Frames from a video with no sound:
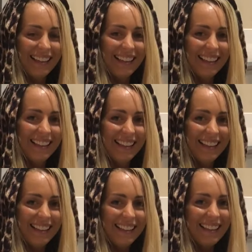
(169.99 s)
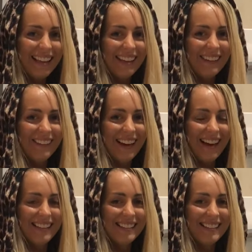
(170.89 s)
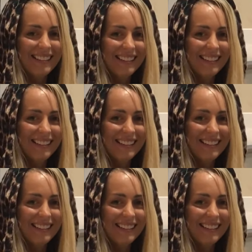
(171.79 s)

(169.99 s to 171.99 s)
Thanks. Thank you guys.